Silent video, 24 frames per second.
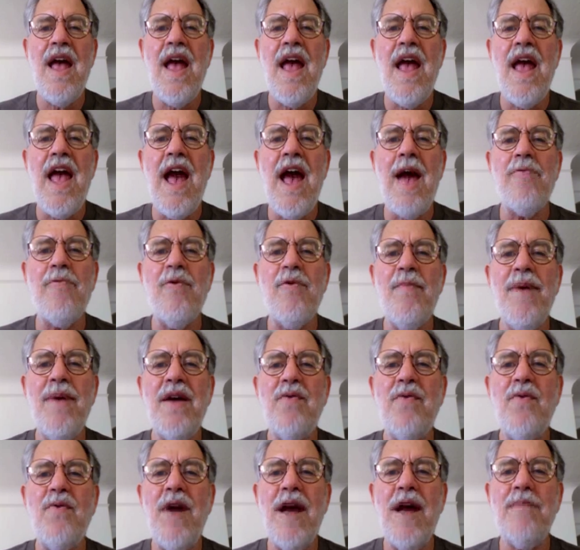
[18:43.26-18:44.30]
Hammerman
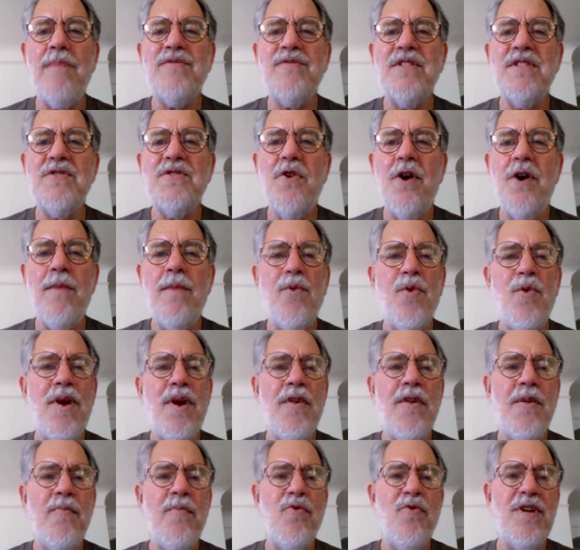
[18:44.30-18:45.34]
wraps his arm around
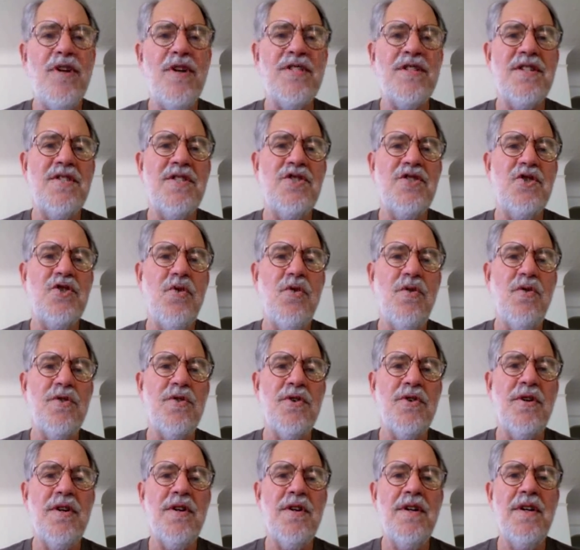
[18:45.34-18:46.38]
the president's shoulder,
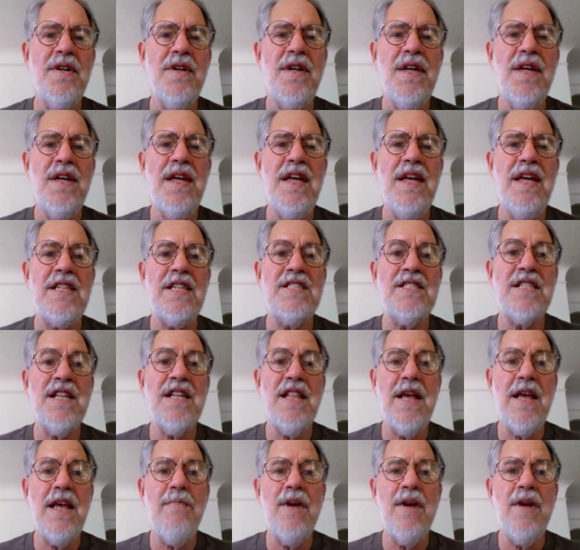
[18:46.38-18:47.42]

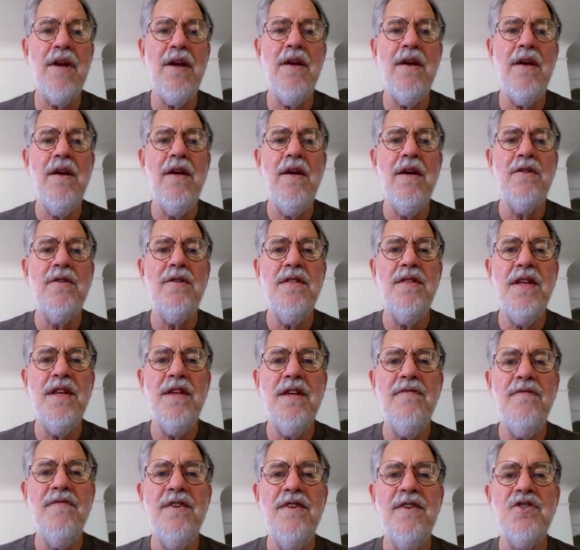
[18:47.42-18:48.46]
exclaiming to the
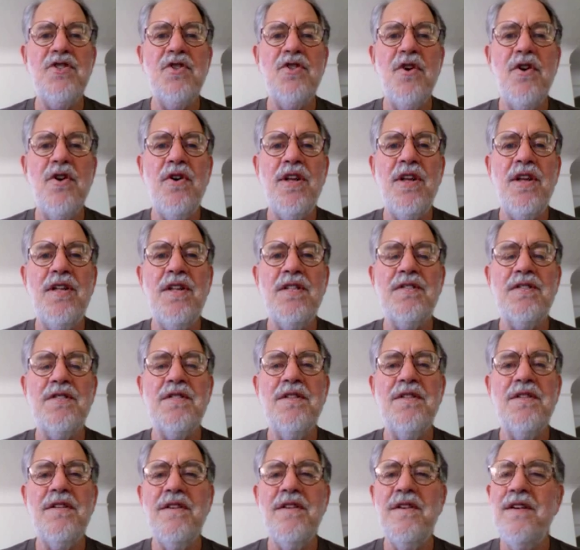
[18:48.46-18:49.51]
InVision audience,
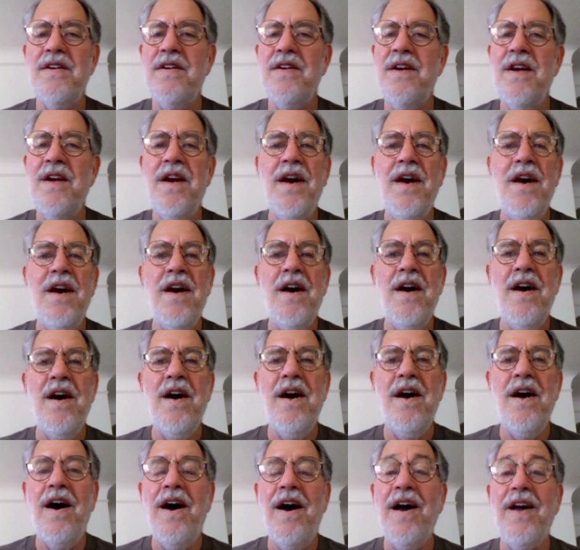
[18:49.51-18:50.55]

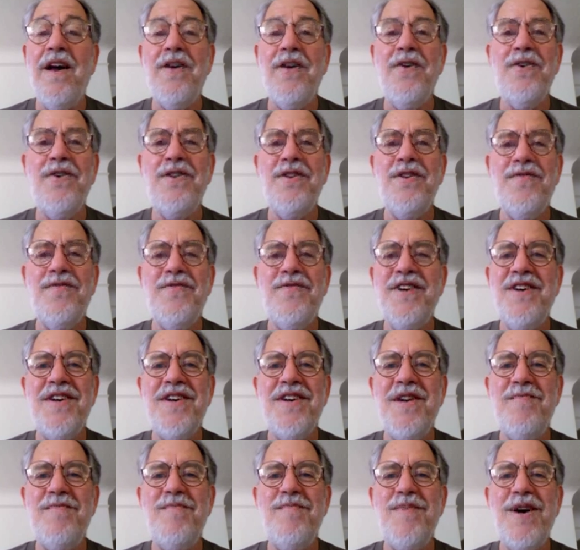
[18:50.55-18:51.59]
I couldn't have done
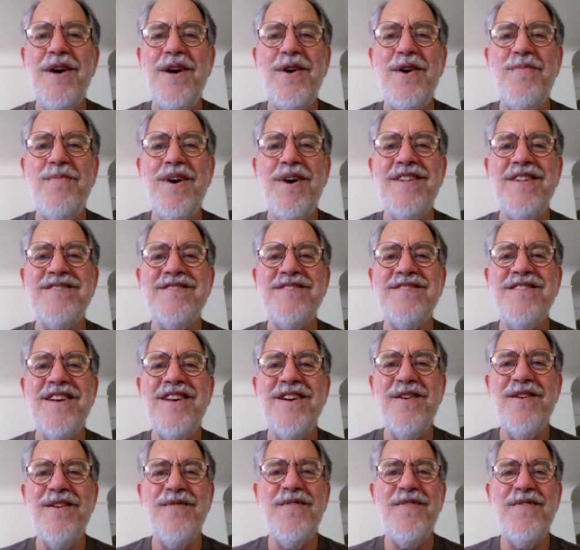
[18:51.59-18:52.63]
it better
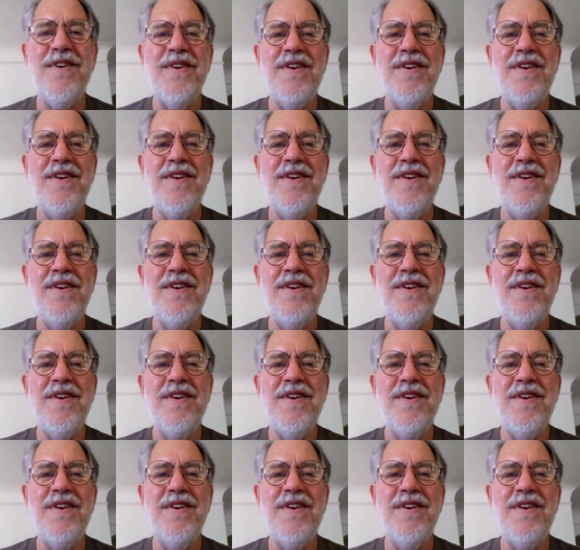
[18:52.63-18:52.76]
myself.